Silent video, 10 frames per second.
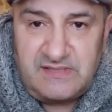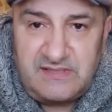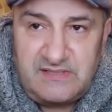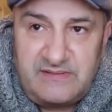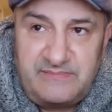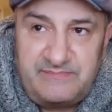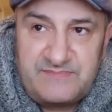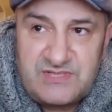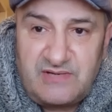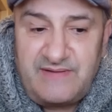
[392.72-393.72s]

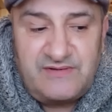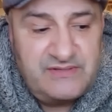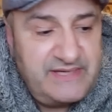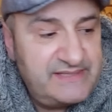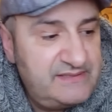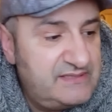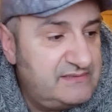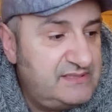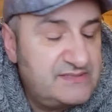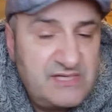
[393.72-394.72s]
So have a look at it. You know,
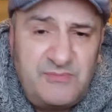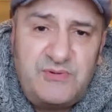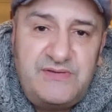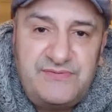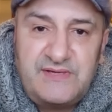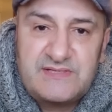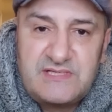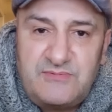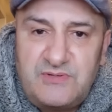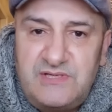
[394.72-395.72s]
yeah, tell me what you
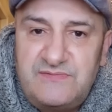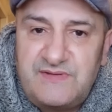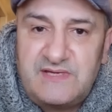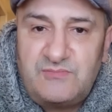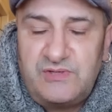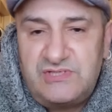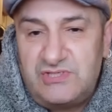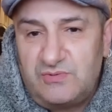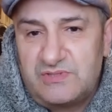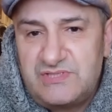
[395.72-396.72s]
think. What
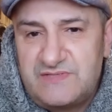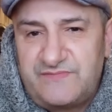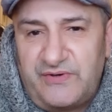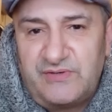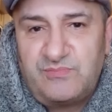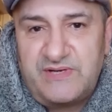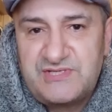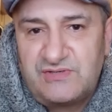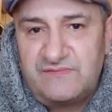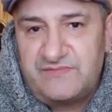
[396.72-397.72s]
did you watch this final
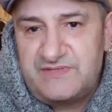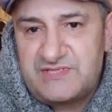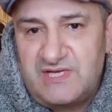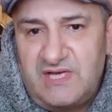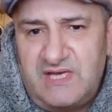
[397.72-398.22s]
press conference?